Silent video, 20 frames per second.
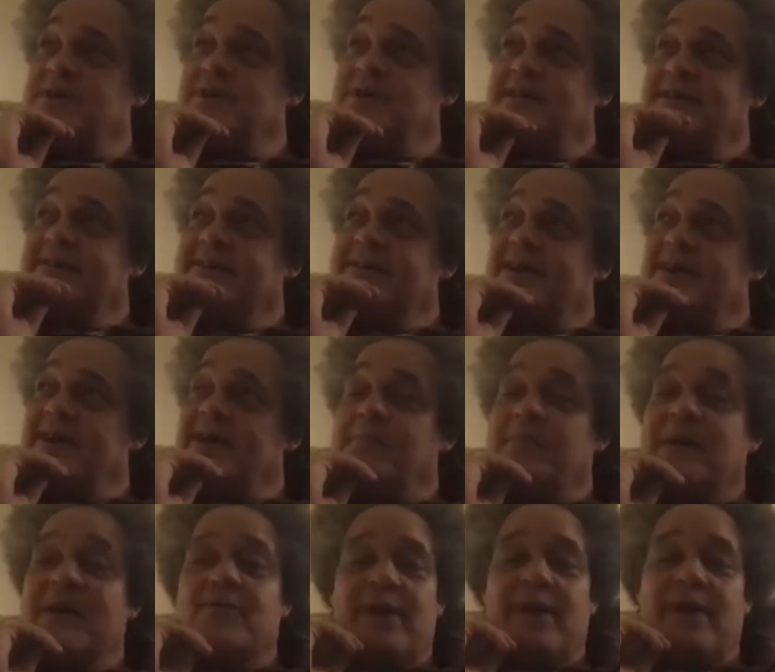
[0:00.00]
Okay,
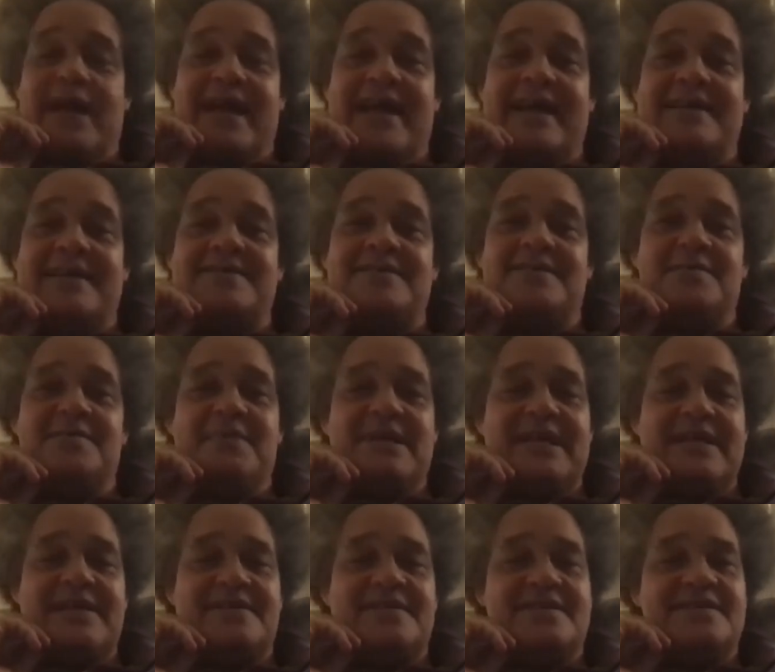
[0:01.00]
excellent.
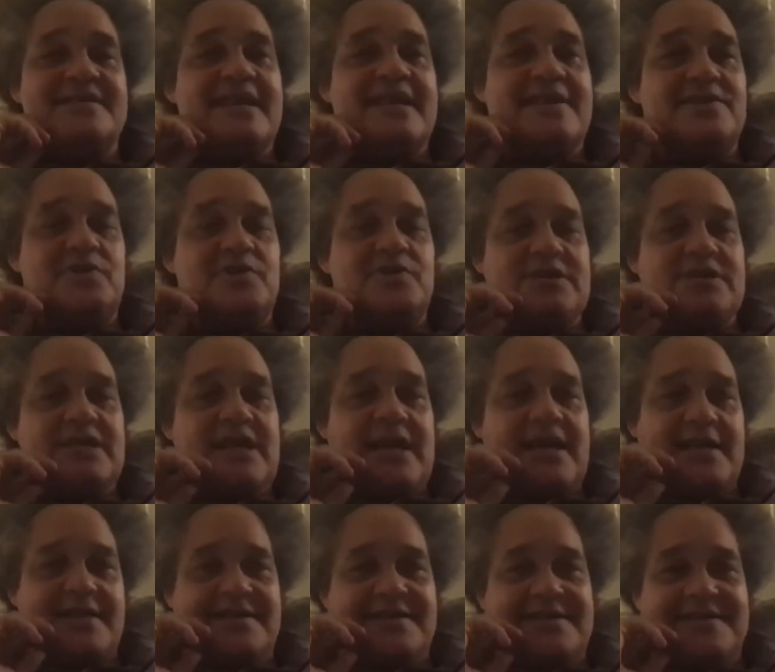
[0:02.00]
Dothan is the place
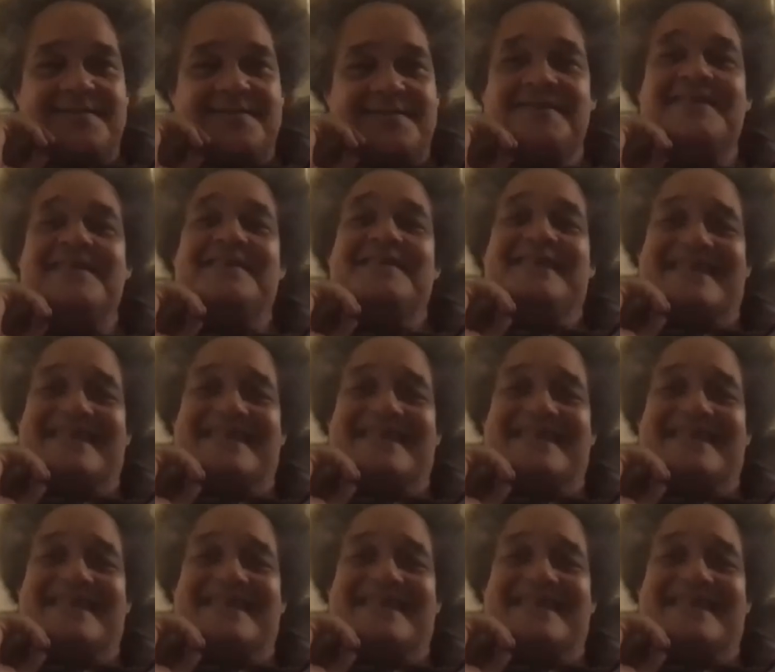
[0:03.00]
I go to